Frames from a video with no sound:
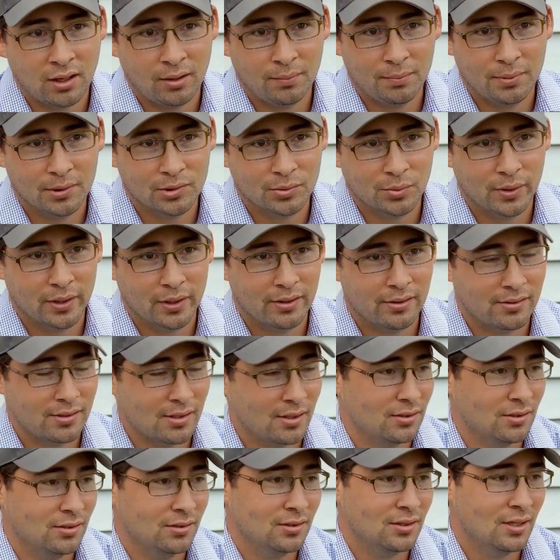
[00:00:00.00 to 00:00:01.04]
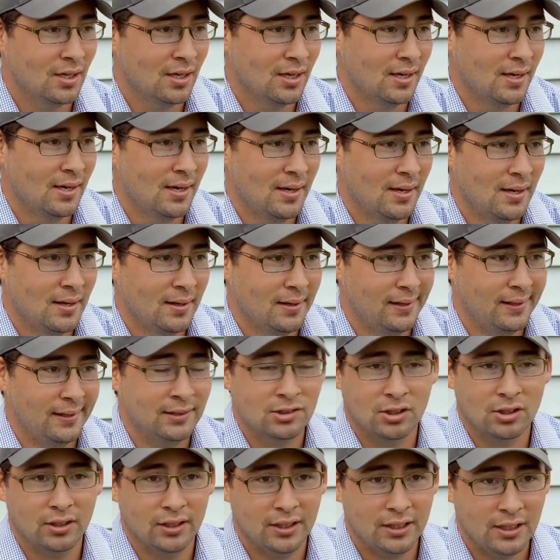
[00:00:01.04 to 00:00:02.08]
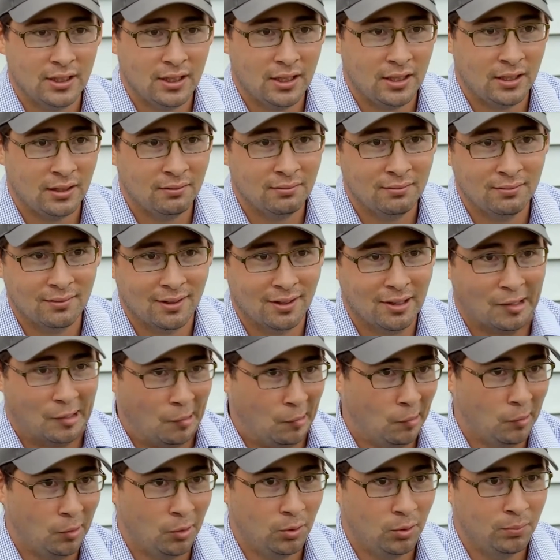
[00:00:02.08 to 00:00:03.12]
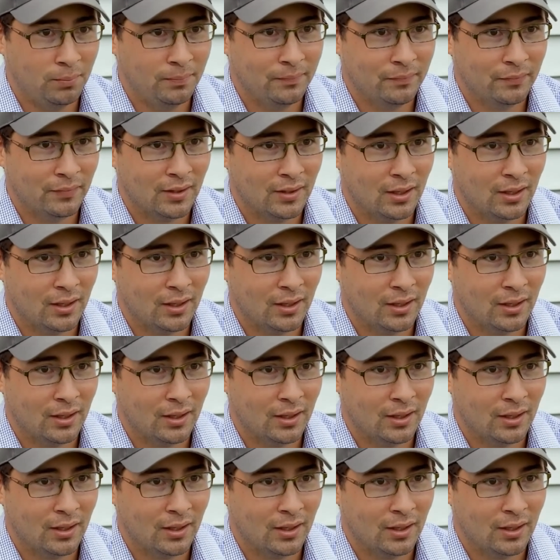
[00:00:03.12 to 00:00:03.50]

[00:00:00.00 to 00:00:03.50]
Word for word: could help us with, such as insulating our home,